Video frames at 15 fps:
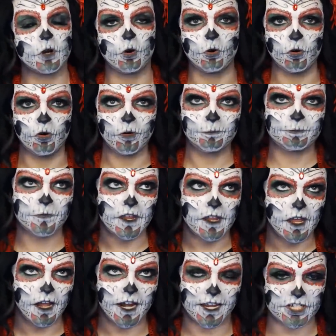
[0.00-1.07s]
or
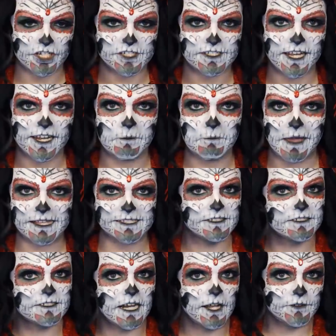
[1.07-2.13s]
I guess you could say a
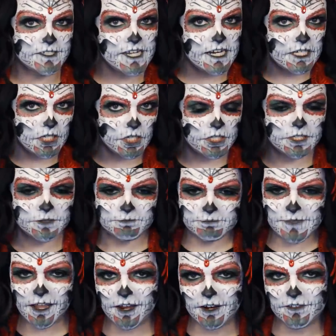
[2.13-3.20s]
Mexican Day of the Dead look,
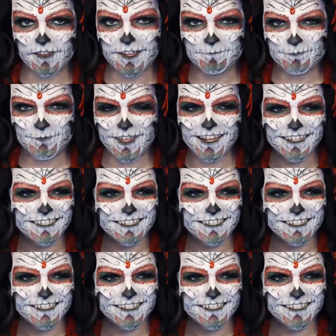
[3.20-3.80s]
that kind of thing.